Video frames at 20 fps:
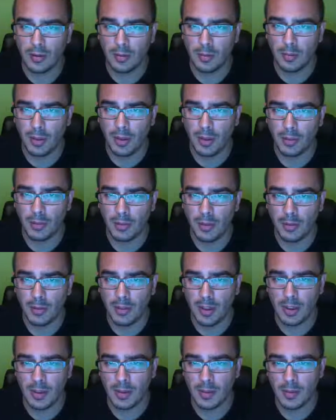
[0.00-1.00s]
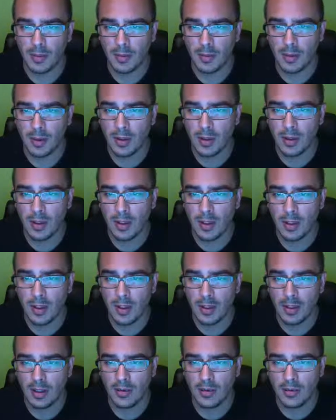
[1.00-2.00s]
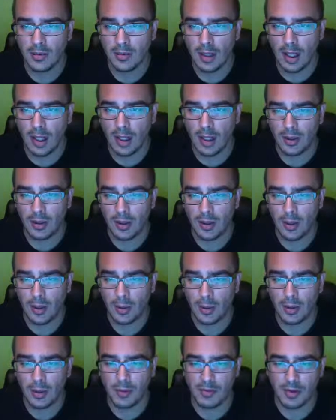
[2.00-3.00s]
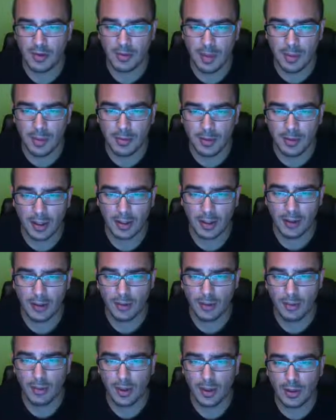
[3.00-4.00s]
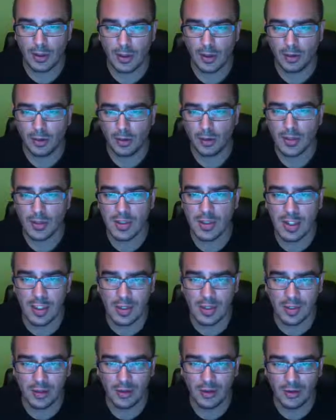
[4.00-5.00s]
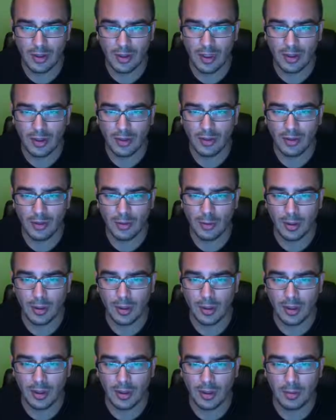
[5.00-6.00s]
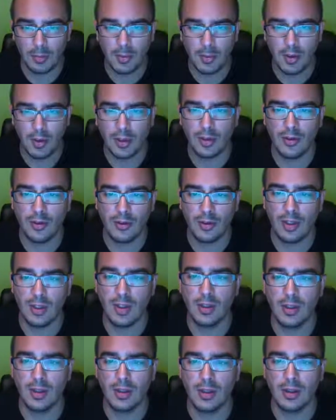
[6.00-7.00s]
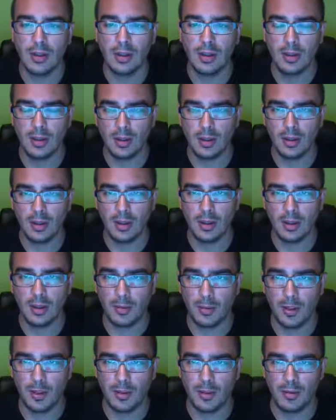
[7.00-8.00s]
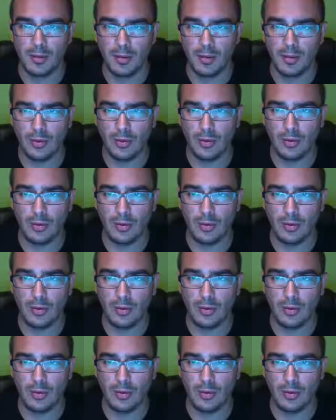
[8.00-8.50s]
bear with me. This is the code of your website. This is what the search engines see. This is what the computers see compared to